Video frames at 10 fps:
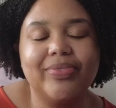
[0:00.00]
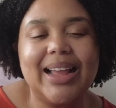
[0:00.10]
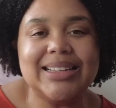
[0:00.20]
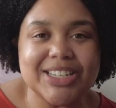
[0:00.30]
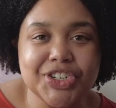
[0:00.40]

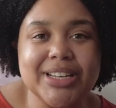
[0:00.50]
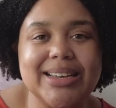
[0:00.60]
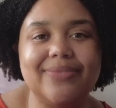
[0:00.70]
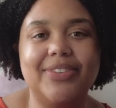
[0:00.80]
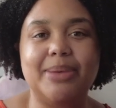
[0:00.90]

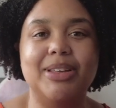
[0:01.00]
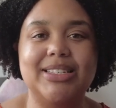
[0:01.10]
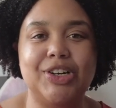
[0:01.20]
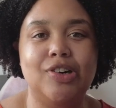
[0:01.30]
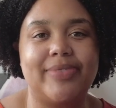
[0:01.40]
Essentially,
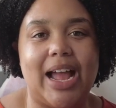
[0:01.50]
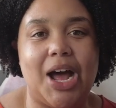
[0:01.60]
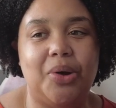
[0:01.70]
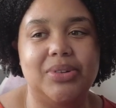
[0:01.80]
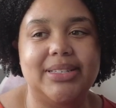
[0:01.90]
family-centered
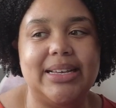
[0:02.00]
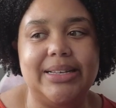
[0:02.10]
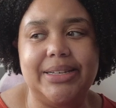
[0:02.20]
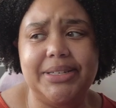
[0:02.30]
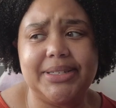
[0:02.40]
rounds
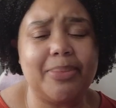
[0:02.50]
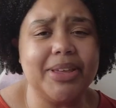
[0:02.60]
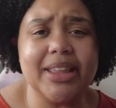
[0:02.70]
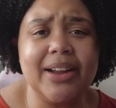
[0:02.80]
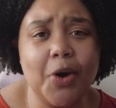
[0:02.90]
is something
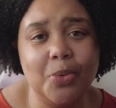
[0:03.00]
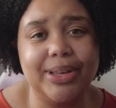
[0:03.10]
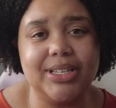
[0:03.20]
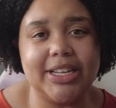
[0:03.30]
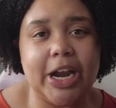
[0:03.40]
that I've only
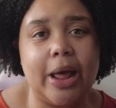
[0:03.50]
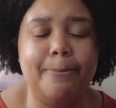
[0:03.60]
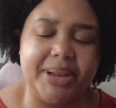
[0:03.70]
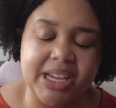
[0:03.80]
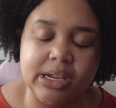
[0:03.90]
seen on
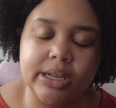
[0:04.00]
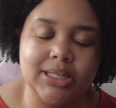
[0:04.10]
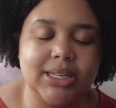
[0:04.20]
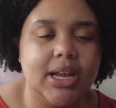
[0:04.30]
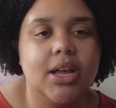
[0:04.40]

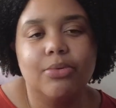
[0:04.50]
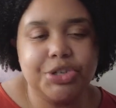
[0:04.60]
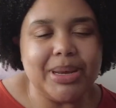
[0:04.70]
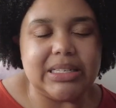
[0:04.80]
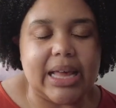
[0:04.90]
peds, which
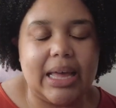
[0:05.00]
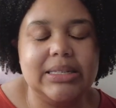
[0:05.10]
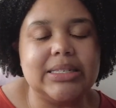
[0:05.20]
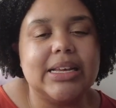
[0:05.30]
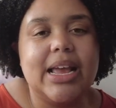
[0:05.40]
makes
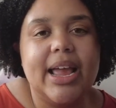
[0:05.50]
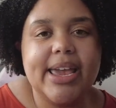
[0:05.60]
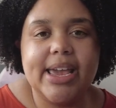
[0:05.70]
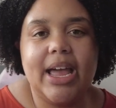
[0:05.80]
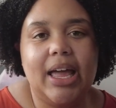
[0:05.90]
sense.
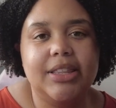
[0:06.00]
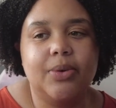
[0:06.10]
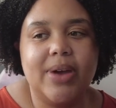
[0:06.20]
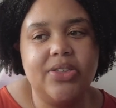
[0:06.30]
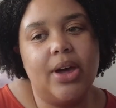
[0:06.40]
And the
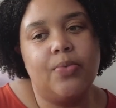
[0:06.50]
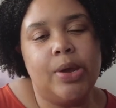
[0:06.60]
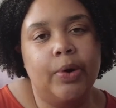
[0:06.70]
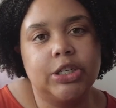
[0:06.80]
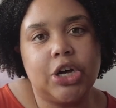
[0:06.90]
way that we
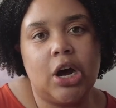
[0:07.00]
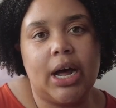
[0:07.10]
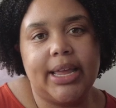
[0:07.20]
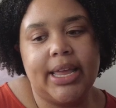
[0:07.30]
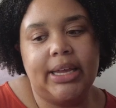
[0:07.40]
were
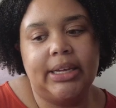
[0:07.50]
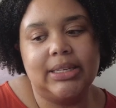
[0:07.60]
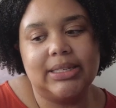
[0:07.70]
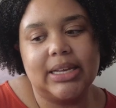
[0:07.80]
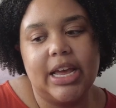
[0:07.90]
taught
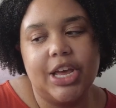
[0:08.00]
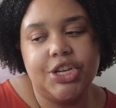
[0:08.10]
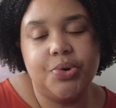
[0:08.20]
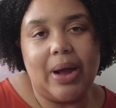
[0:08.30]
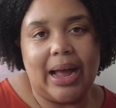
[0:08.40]
is
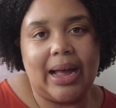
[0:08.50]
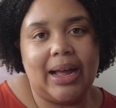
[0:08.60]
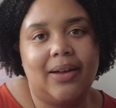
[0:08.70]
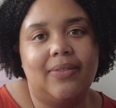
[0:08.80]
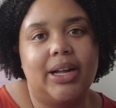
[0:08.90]
you
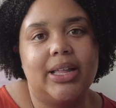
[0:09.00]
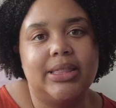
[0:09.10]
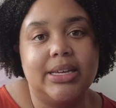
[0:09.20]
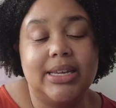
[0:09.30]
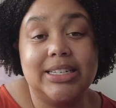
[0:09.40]
have
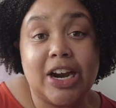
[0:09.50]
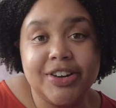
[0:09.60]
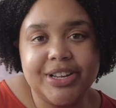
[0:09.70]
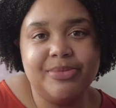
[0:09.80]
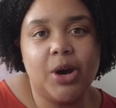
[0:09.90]
the entire
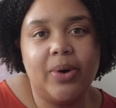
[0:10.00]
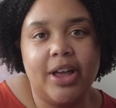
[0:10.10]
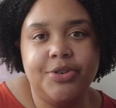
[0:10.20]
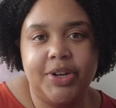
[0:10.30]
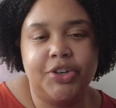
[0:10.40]
team go
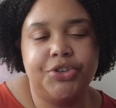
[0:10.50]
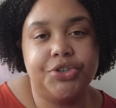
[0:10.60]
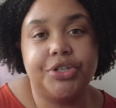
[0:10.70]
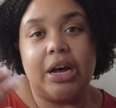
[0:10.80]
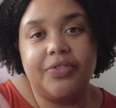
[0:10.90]
in, you introduce
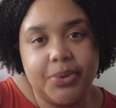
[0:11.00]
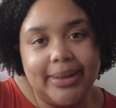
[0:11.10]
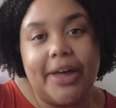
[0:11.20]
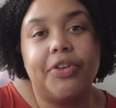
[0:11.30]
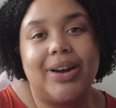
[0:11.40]
yourself, you
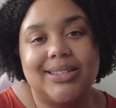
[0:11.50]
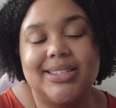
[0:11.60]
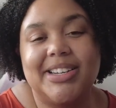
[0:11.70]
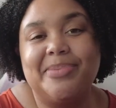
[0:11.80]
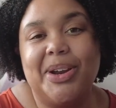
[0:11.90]
allow the rest of the
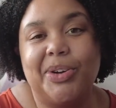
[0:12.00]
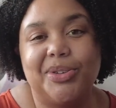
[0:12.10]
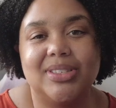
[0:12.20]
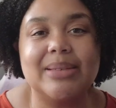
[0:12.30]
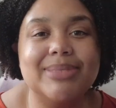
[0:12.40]
team to
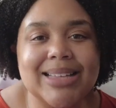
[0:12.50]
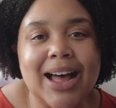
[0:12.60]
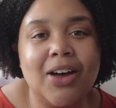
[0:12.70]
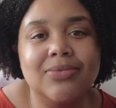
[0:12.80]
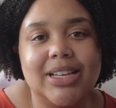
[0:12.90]
introduce
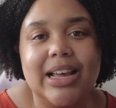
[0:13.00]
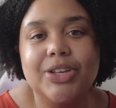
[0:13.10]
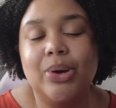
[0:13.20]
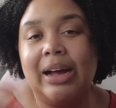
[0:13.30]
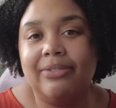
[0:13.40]
themselves,
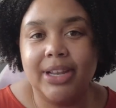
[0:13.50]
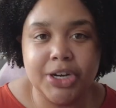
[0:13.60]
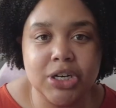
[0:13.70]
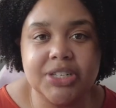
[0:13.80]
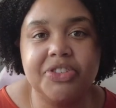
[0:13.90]
you'll have the
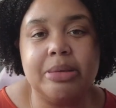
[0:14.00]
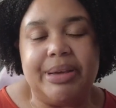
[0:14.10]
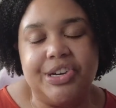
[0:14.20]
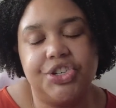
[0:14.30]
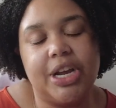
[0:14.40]
nurse for the
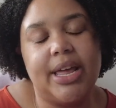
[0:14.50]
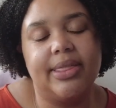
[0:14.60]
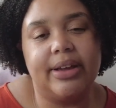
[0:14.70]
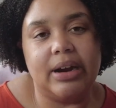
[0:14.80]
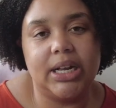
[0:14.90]
patient
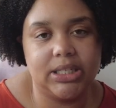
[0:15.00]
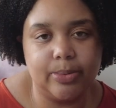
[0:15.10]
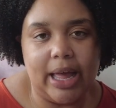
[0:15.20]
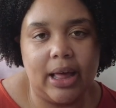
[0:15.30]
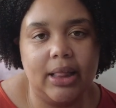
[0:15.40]
there as
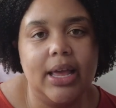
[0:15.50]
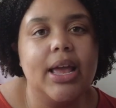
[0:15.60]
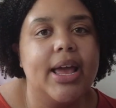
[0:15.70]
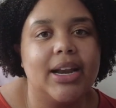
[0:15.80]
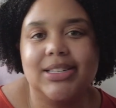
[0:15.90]
well,
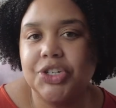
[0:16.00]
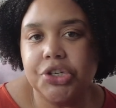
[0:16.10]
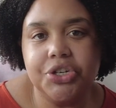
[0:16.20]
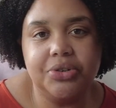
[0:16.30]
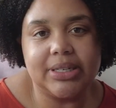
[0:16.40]
and
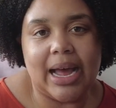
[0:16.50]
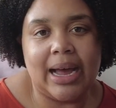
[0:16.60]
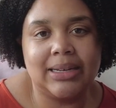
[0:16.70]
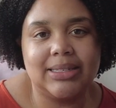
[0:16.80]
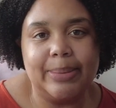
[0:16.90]
essentially you just
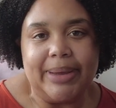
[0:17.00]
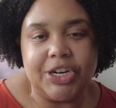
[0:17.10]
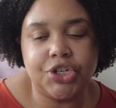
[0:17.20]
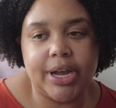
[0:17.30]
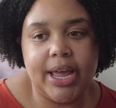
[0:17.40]
ask the
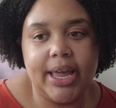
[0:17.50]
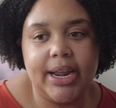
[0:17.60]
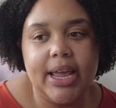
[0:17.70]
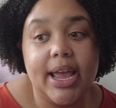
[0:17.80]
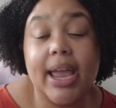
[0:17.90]
patient
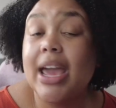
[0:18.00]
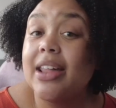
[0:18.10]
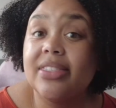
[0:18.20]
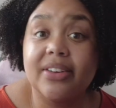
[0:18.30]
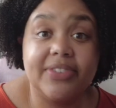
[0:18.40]

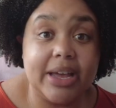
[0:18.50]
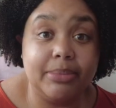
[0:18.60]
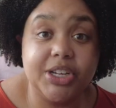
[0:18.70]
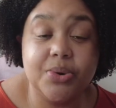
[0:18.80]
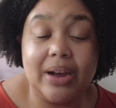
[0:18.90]
and their
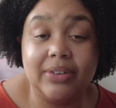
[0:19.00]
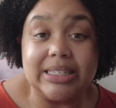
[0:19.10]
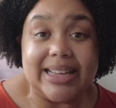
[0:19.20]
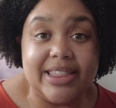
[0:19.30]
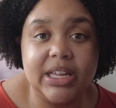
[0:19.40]
family,
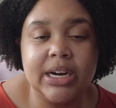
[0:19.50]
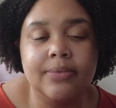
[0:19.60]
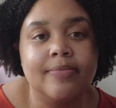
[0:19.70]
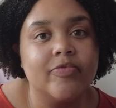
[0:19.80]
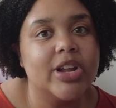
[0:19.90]
whoever's in
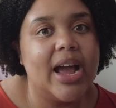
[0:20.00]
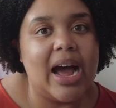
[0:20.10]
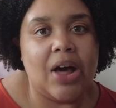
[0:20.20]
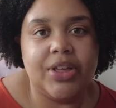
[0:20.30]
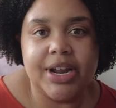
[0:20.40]
there,
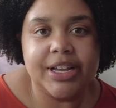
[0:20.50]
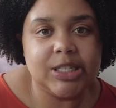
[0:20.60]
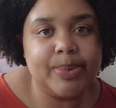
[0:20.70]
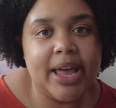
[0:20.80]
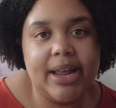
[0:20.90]
how the night's
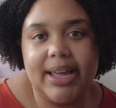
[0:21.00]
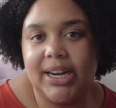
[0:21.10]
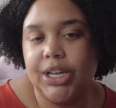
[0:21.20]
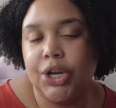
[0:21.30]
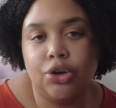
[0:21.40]
been,
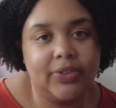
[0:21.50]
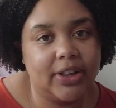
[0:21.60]
any interval